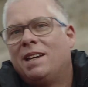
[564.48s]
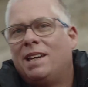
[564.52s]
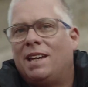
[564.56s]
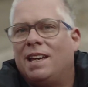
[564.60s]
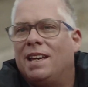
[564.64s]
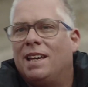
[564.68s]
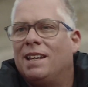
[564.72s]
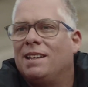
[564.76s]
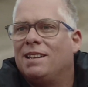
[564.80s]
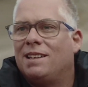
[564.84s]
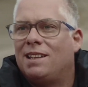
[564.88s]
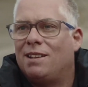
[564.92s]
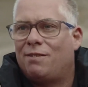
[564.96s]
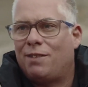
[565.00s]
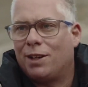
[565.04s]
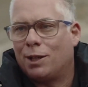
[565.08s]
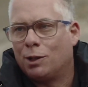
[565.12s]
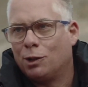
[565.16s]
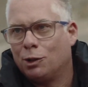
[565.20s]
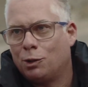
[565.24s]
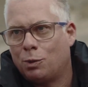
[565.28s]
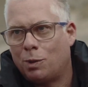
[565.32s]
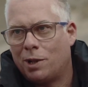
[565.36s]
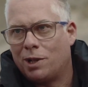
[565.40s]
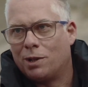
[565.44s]
in
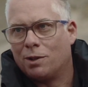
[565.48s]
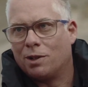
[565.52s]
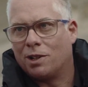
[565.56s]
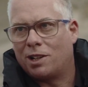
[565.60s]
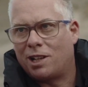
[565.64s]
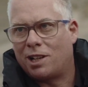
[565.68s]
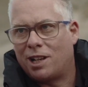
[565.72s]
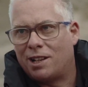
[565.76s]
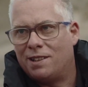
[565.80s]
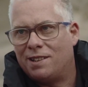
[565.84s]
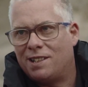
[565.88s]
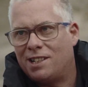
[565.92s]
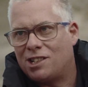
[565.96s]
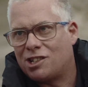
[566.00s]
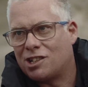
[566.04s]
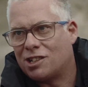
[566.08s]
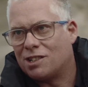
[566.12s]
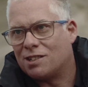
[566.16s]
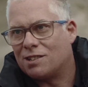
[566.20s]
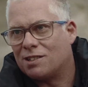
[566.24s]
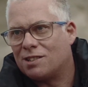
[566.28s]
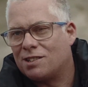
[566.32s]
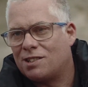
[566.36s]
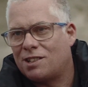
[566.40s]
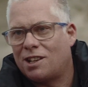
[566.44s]
difficult weather
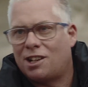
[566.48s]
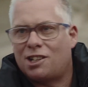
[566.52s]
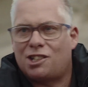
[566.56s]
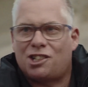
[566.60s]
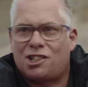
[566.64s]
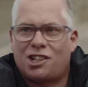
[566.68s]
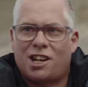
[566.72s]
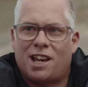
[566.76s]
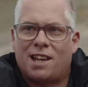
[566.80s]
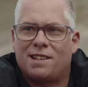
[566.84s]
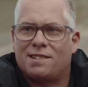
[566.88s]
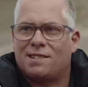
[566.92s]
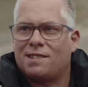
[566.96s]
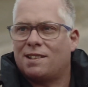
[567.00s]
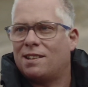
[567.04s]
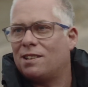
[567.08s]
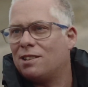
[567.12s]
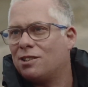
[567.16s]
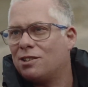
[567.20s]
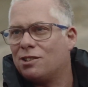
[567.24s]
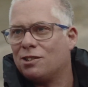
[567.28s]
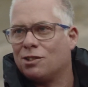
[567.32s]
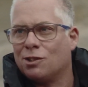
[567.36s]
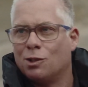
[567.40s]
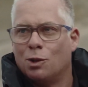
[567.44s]
conditions such as
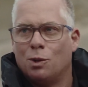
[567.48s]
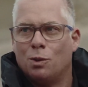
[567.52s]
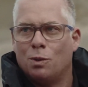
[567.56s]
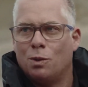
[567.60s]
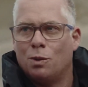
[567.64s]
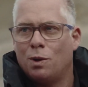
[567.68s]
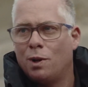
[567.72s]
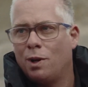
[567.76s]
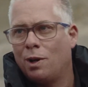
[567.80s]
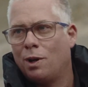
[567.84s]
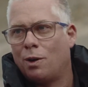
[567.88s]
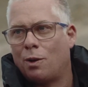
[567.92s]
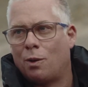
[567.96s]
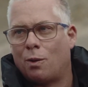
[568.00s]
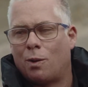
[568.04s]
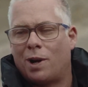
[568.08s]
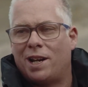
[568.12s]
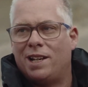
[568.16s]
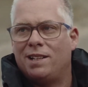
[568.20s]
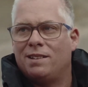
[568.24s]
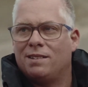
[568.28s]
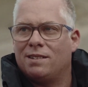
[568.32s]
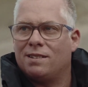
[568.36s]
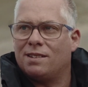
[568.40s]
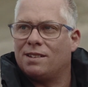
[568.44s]
snow,
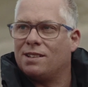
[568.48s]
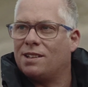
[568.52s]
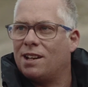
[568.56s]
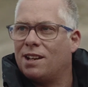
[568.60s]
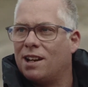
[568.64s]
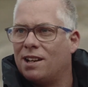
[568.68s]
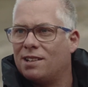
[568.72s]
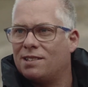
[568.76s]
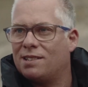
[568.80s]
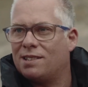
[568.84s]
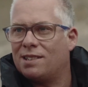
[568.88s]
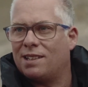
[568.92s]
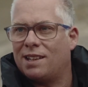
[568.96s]
rain, dust,